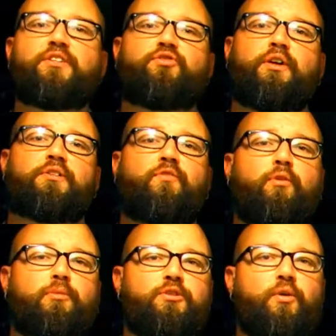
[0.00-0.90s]

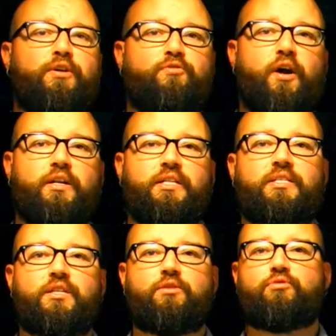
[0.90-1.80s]
transformer, so I do not need
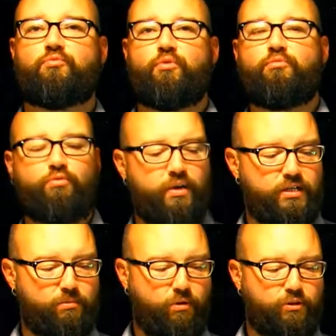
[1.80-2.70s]
to use root 3 as
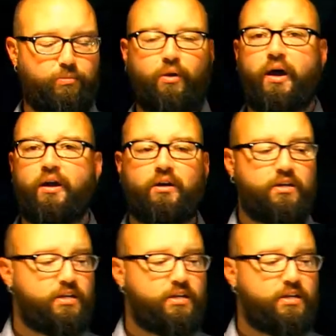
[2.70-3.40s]
a multiplier.